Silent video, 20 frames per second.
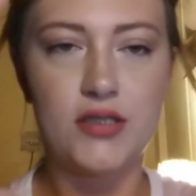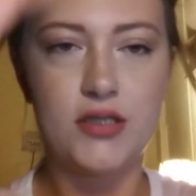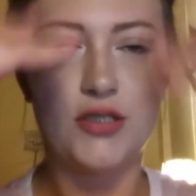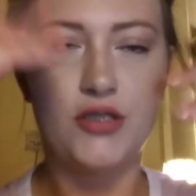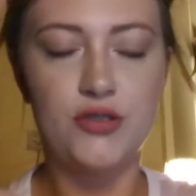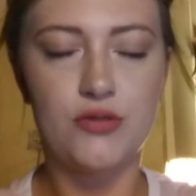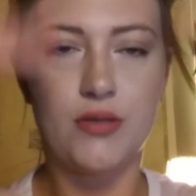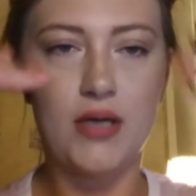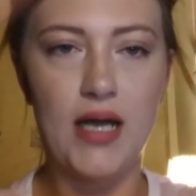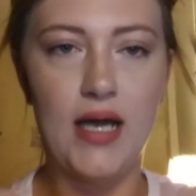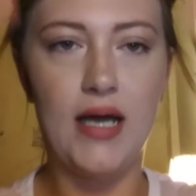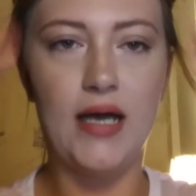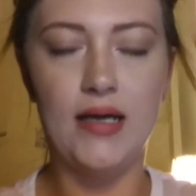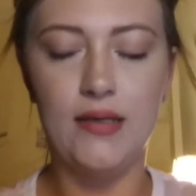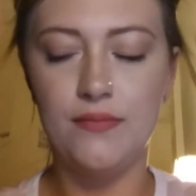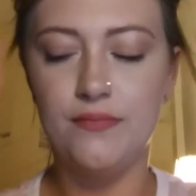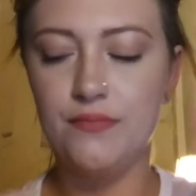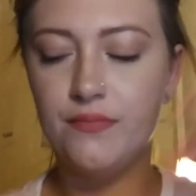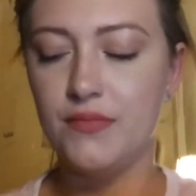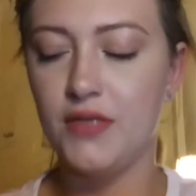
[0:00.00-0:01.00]
to dry.
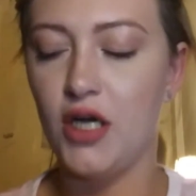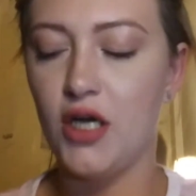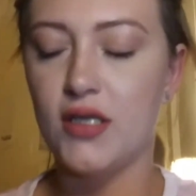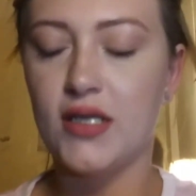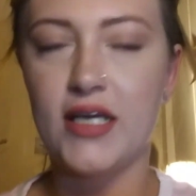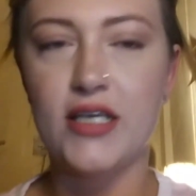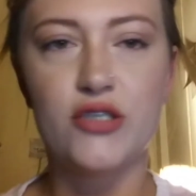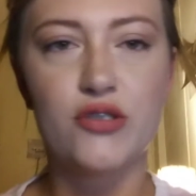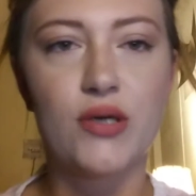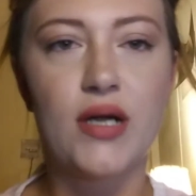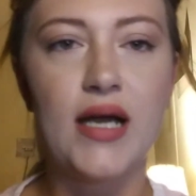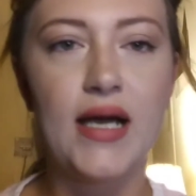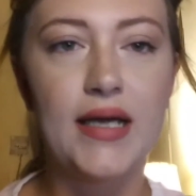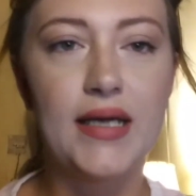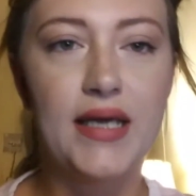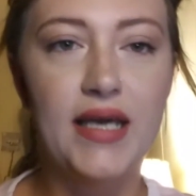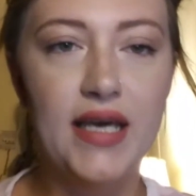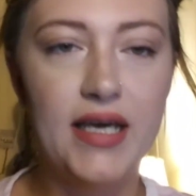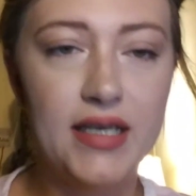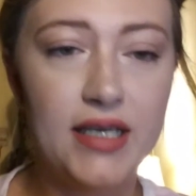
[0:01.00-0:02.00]
Are they dry
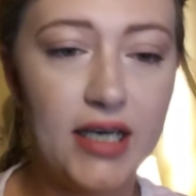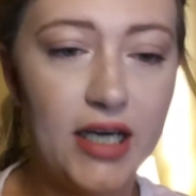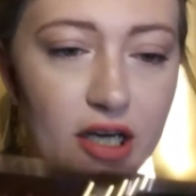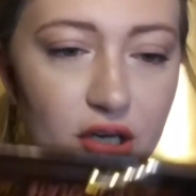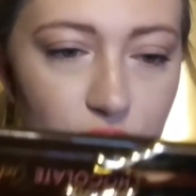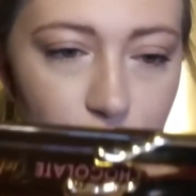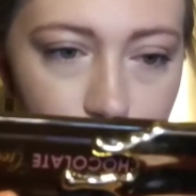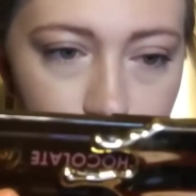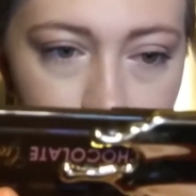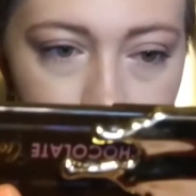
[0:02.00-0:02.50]
yet? Yeah.